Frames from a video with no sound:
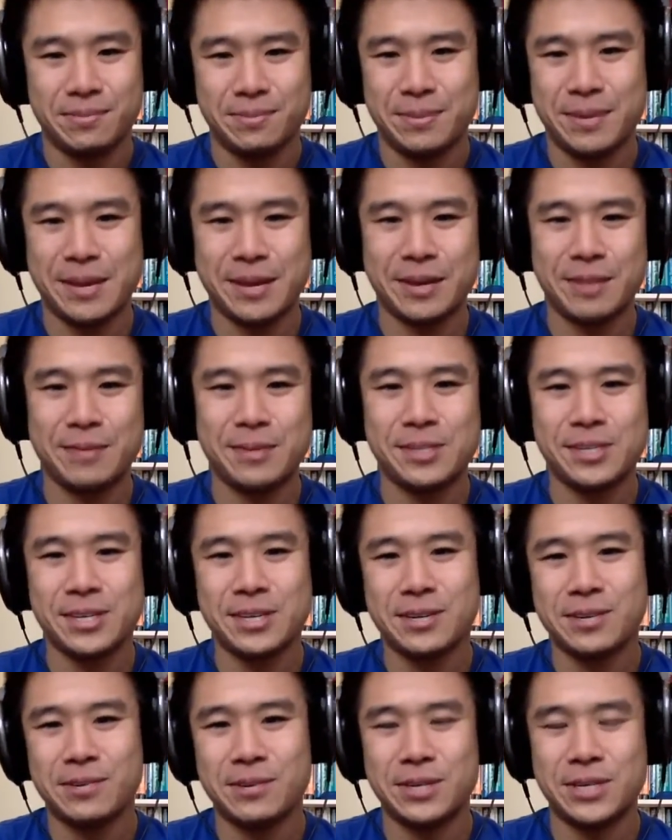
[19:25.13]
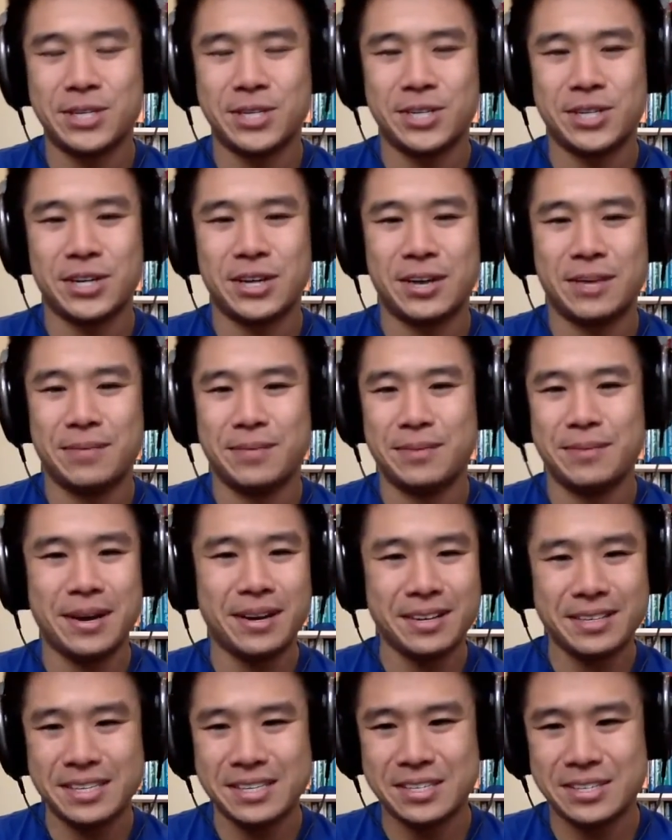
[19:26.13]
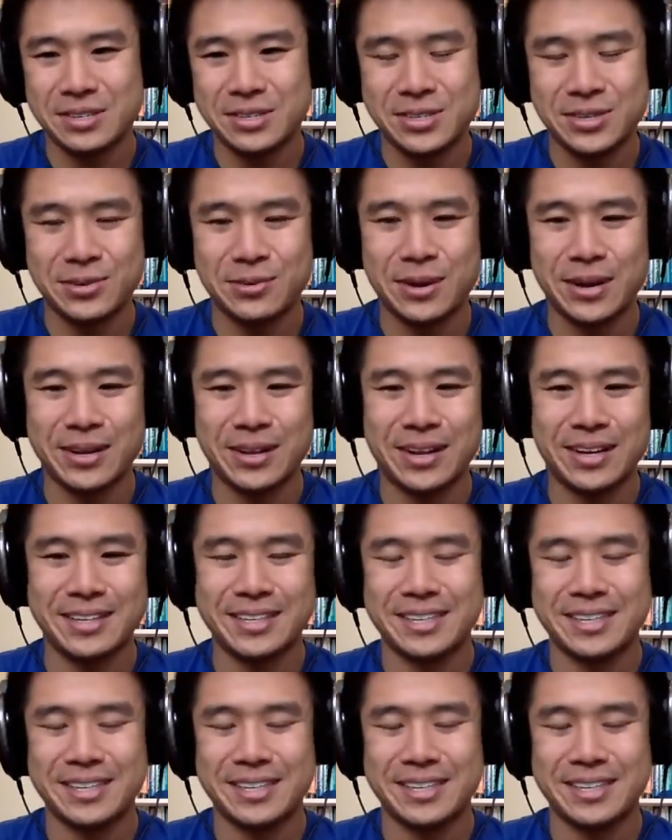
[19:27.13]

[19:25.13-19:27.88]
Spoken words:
piano music, which the model didn't do too well on